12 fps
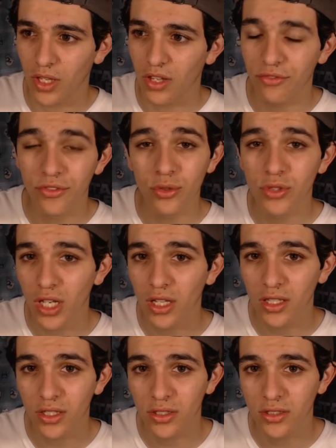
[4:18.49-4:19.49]
if you
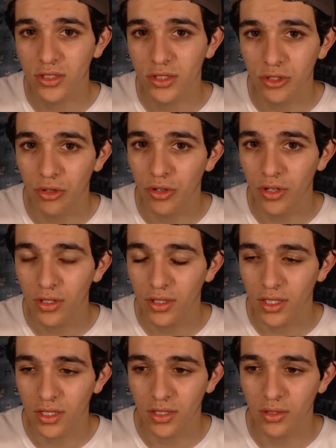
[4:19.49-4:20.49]
tell a good story,
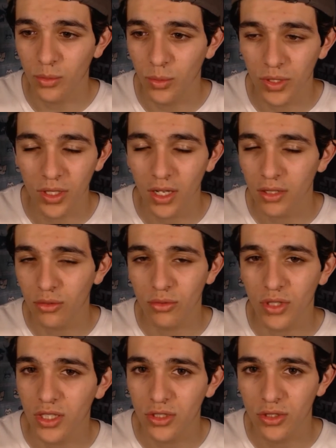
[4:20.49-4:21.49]
then I don't
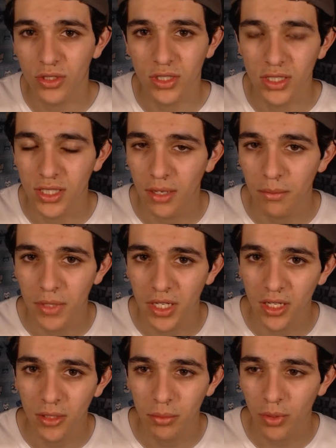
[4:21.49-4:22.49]
need you to set
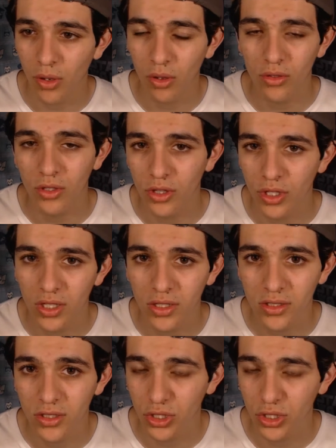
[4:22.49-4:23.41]
me up all the things.